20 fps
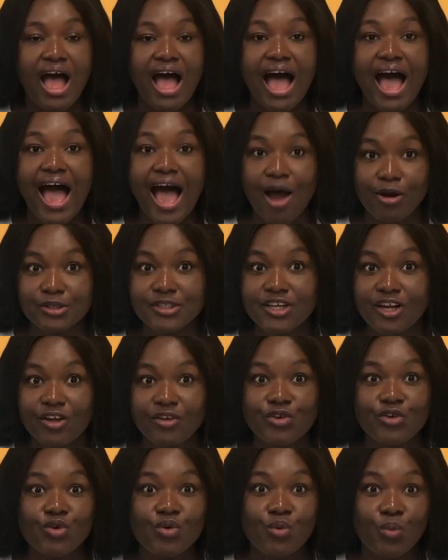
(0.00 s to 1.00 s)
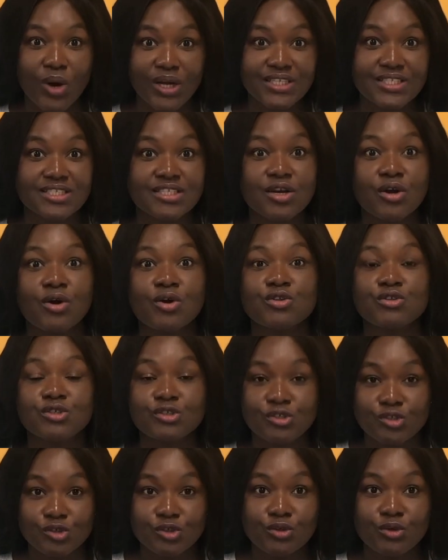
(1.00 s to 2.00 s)
I'll tell you what to
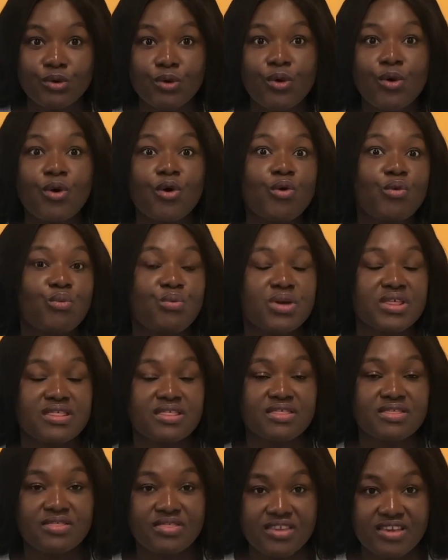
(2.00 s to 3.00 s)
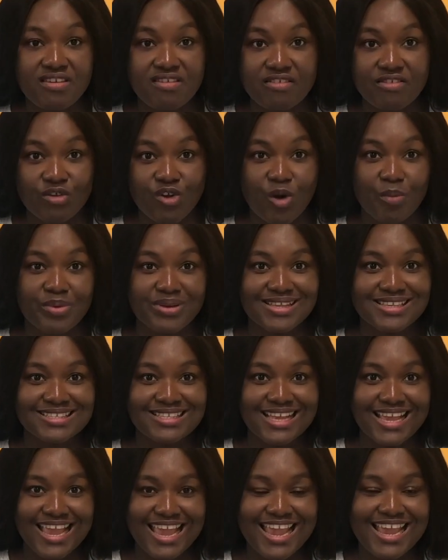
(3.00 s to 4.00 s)
do with these copies
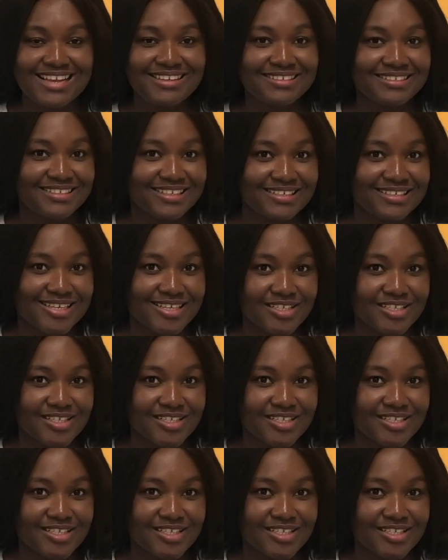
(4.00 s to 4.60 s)
in the next